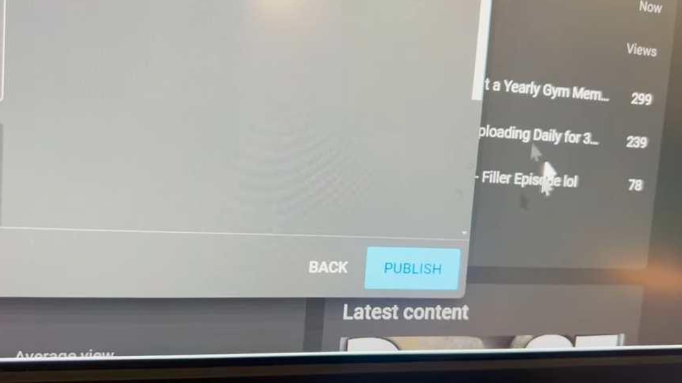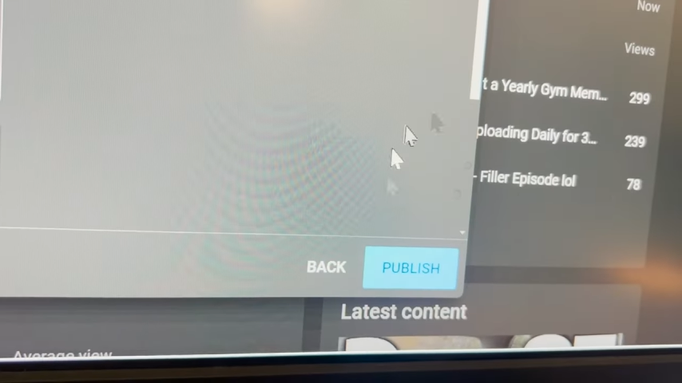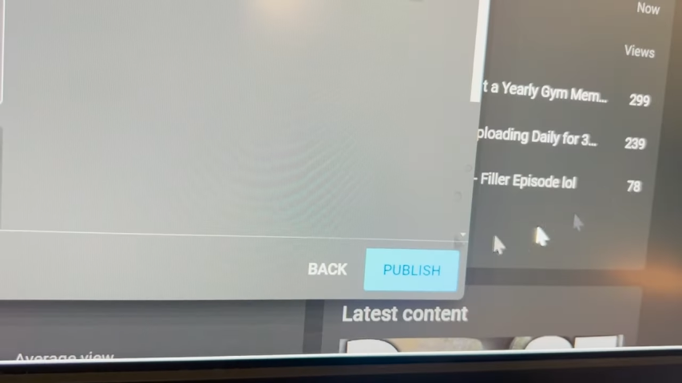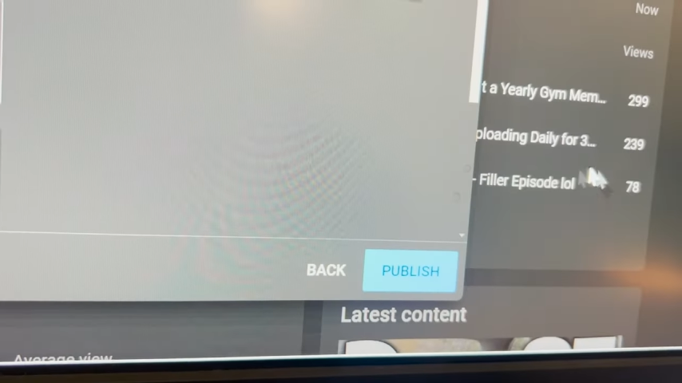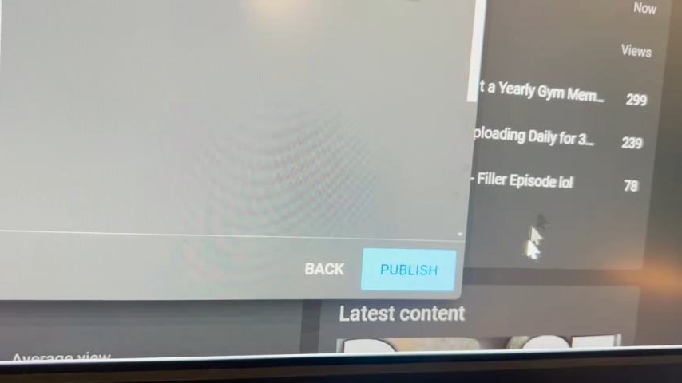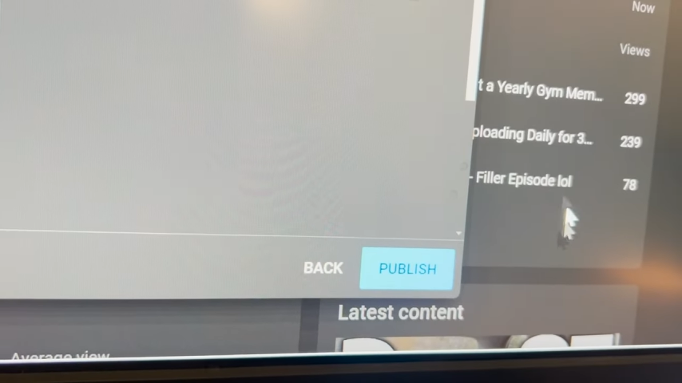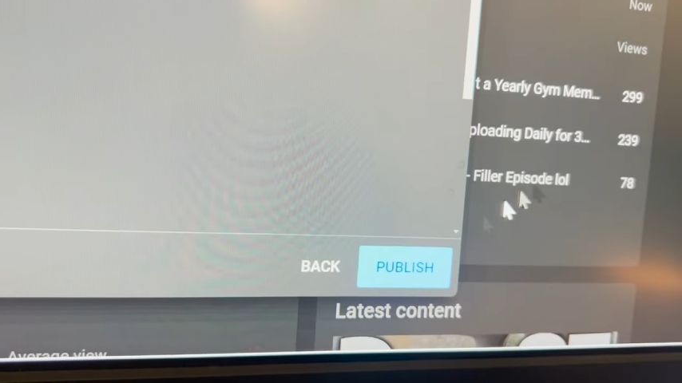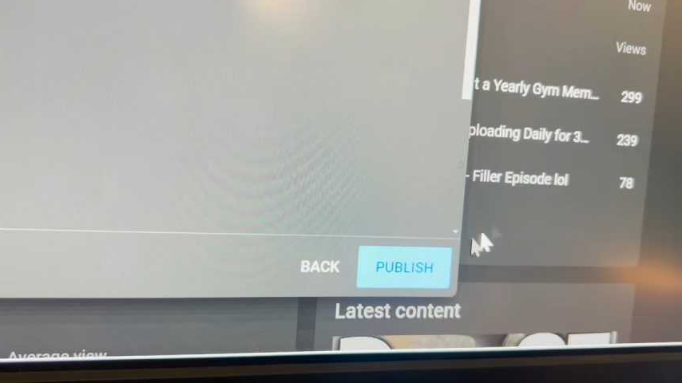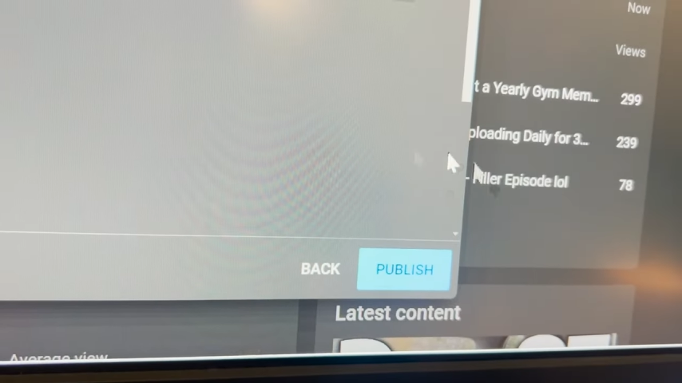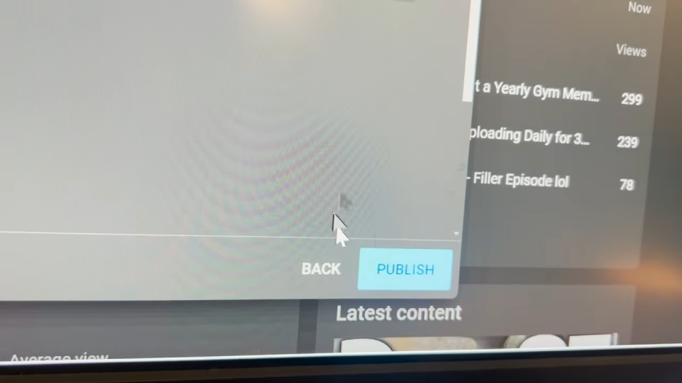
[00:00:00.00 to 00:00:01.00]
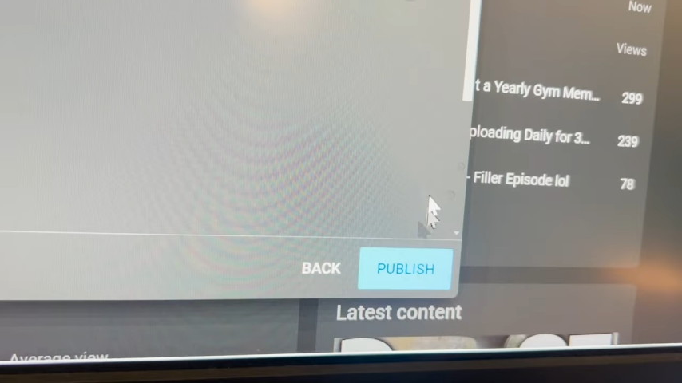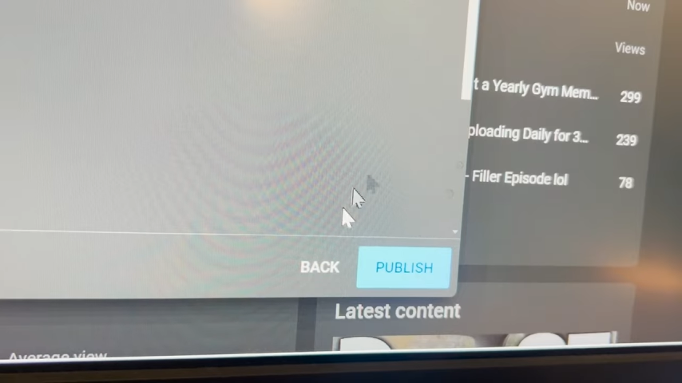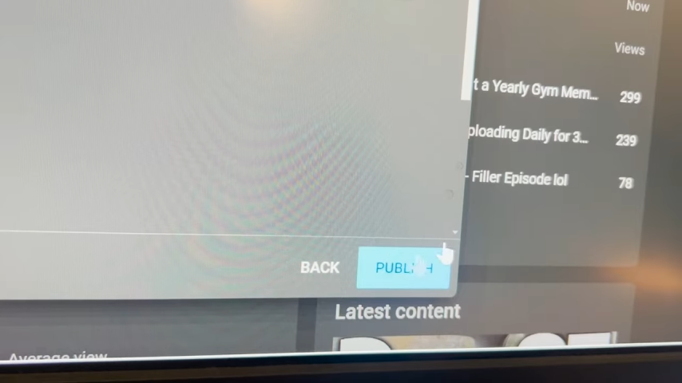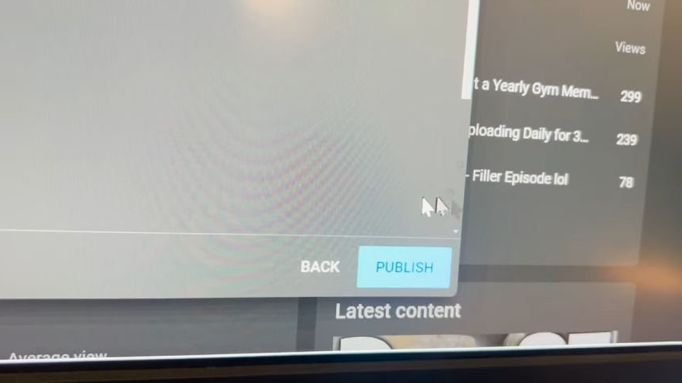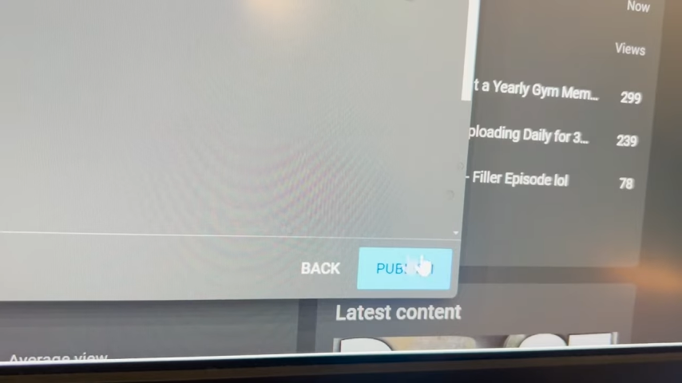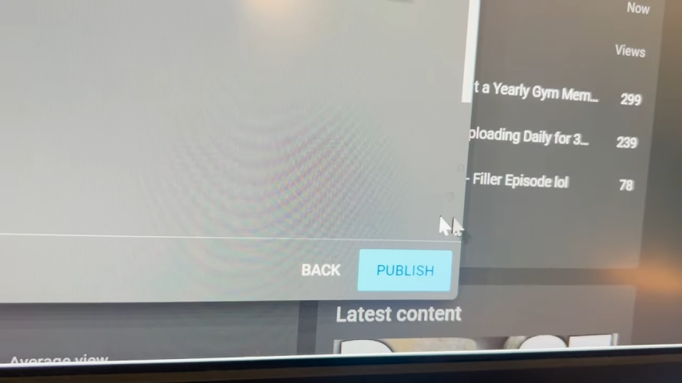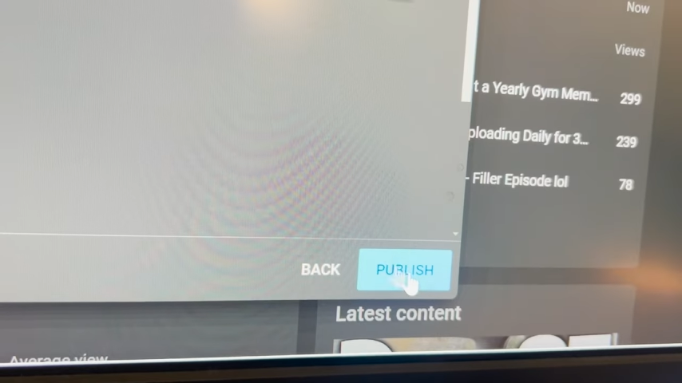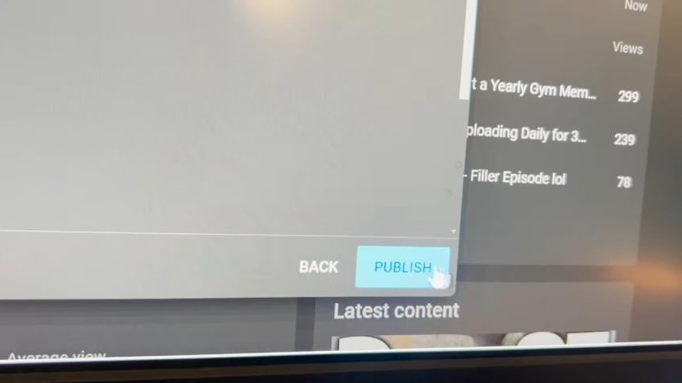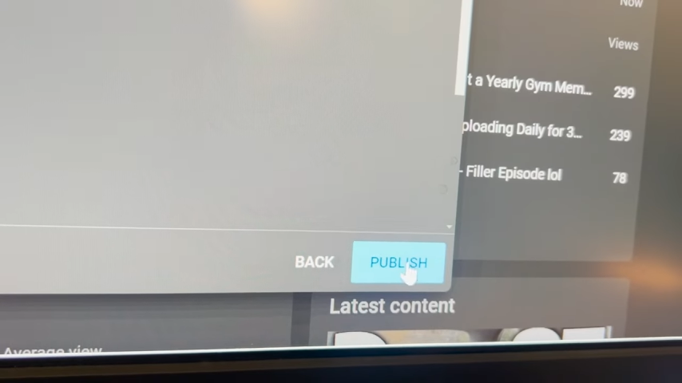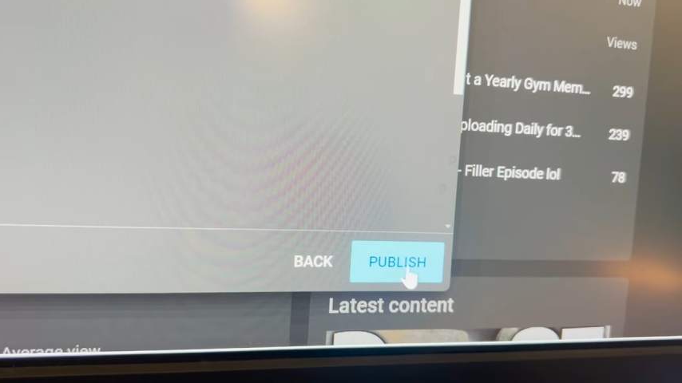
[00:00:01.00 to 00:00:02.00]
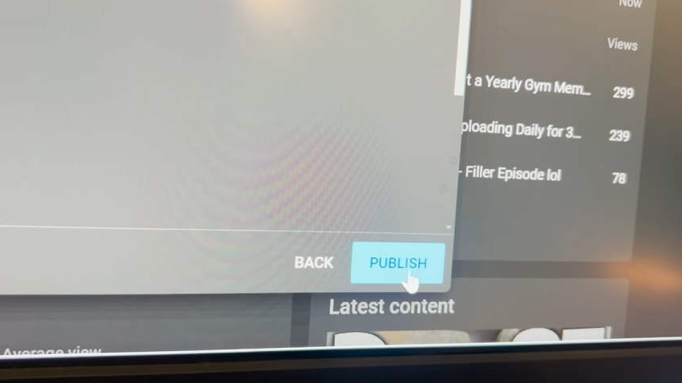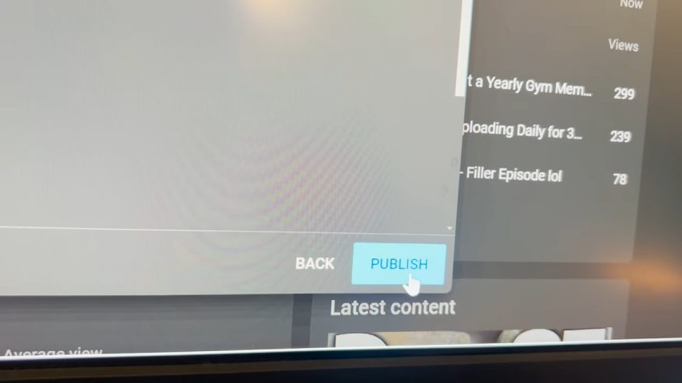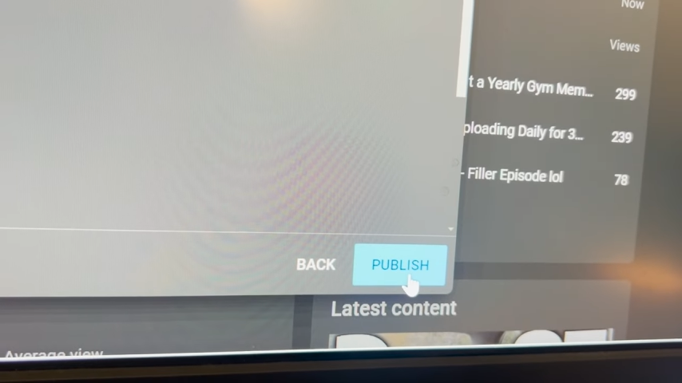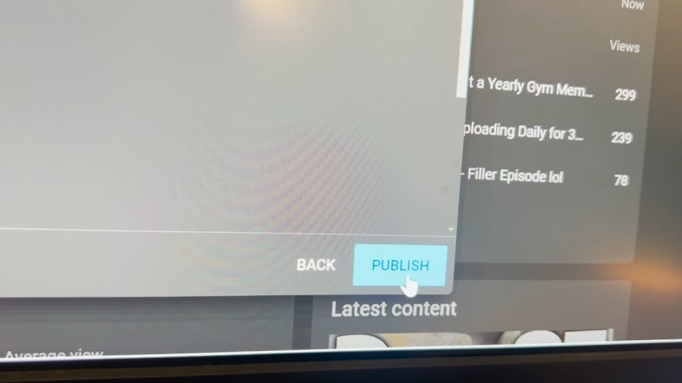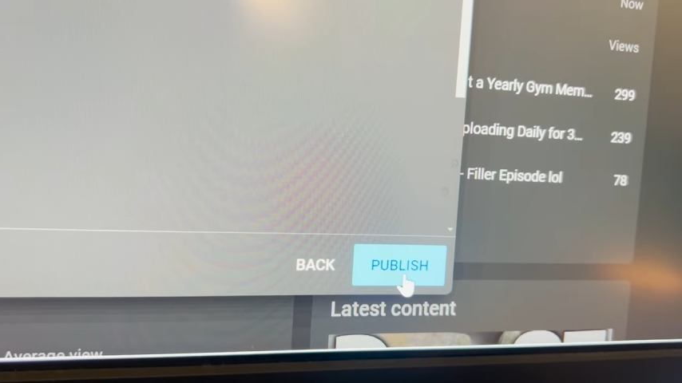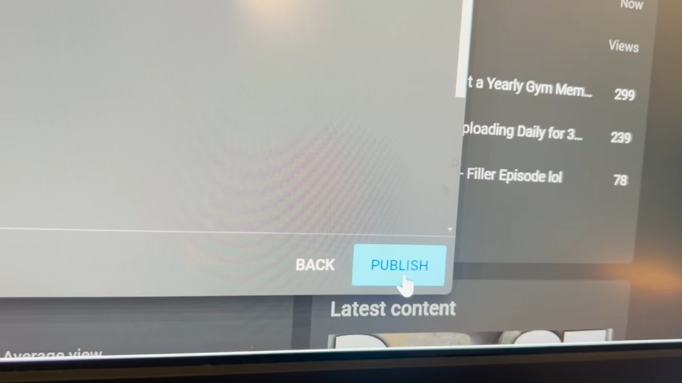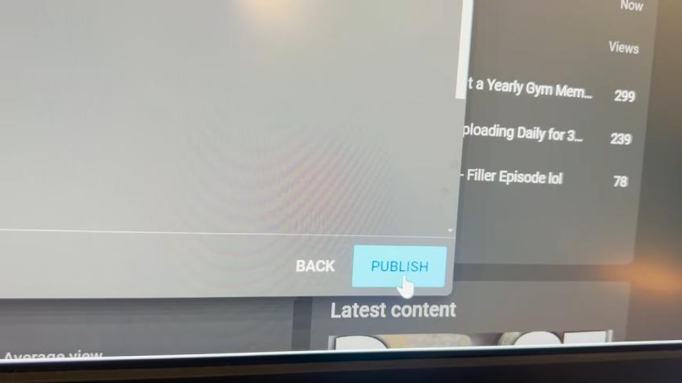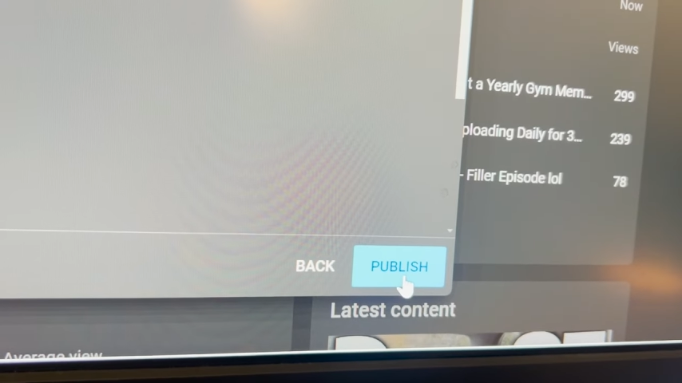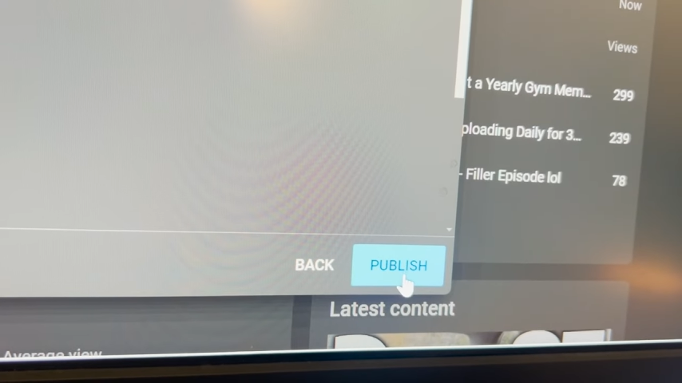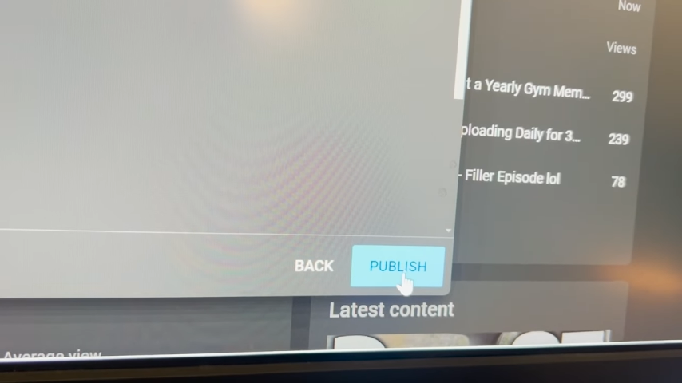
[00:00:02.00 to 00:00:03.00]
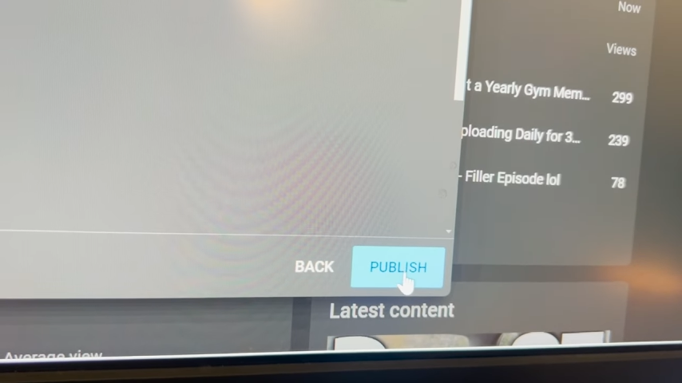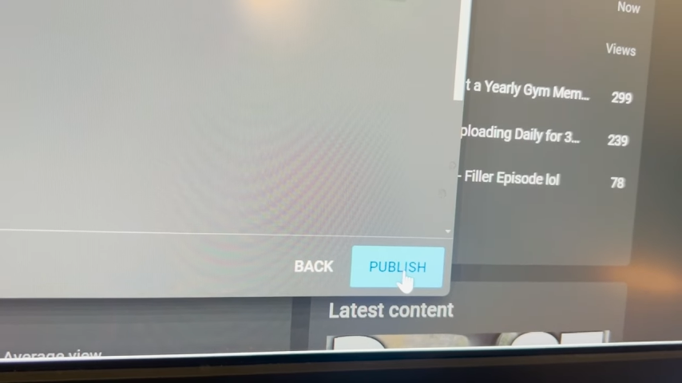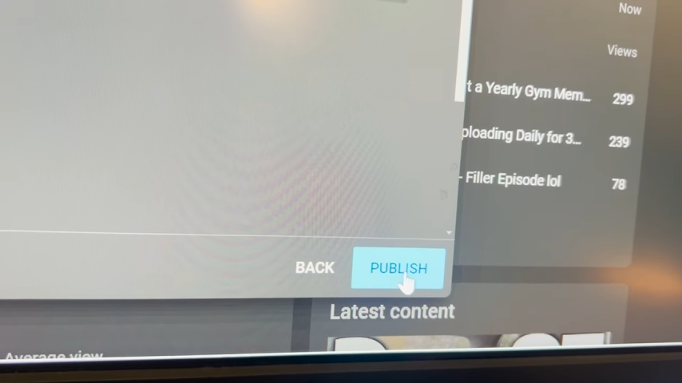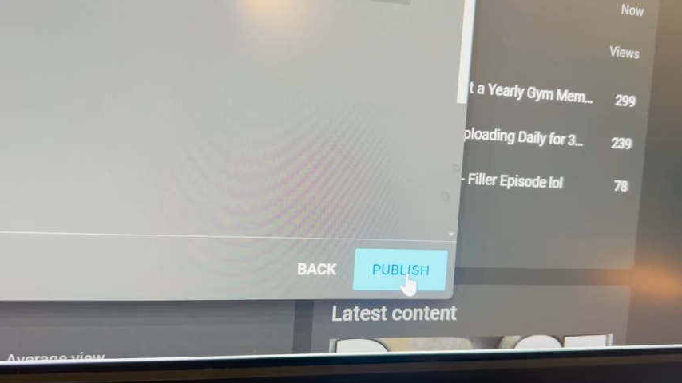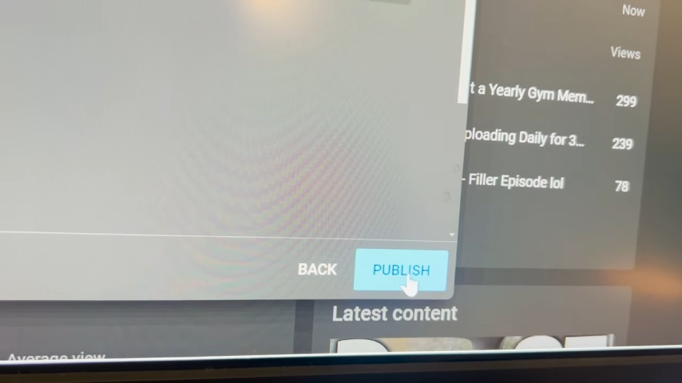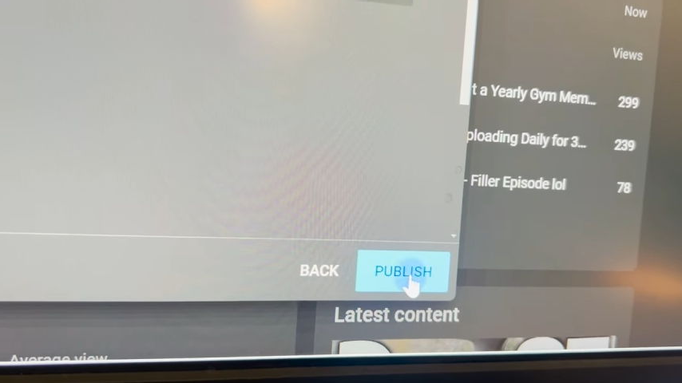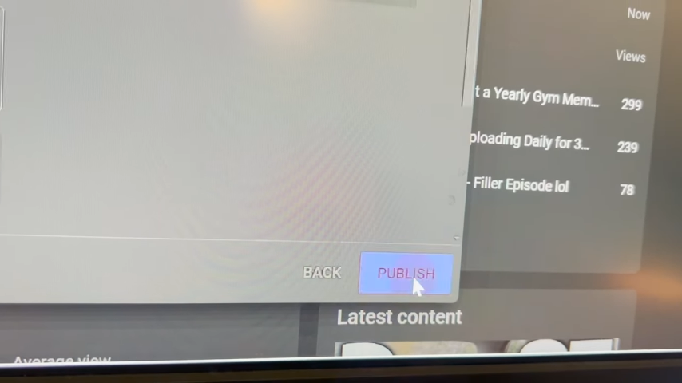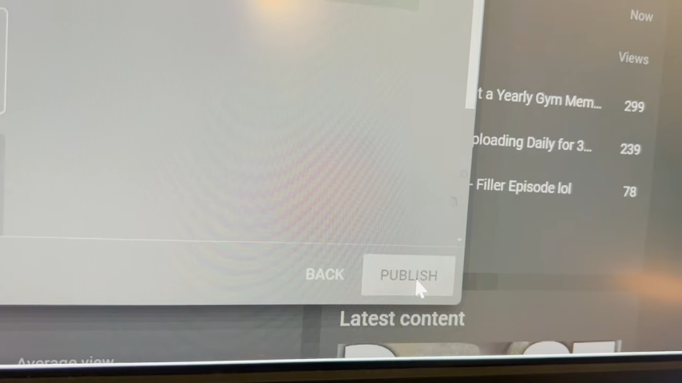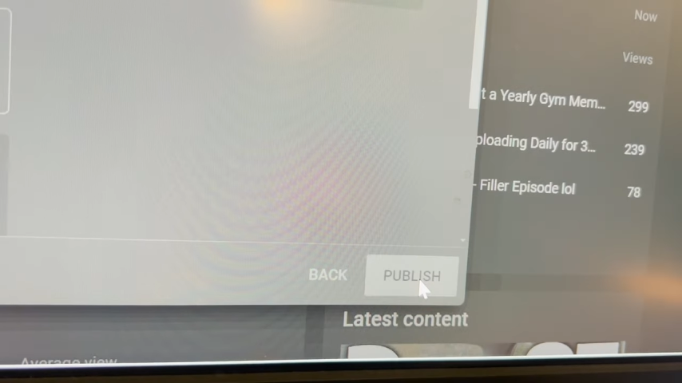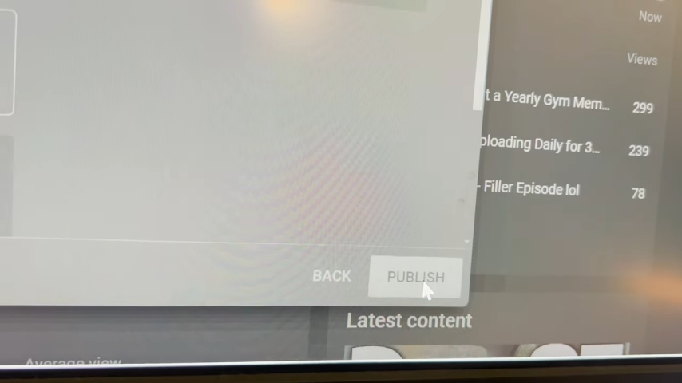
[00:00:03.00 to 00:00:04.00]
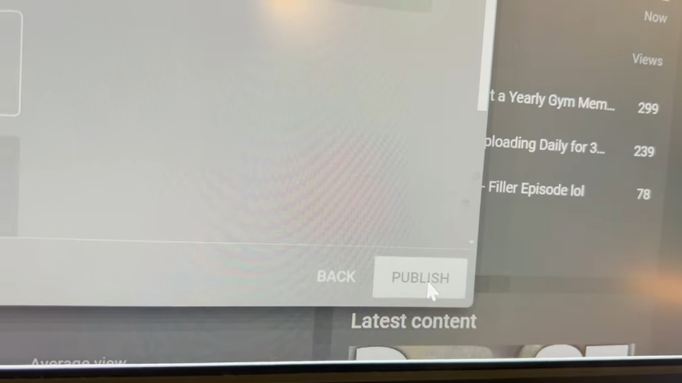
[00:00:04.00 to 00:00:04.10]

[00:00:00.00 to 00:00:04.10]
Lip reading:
Nobody's mouth can be seen.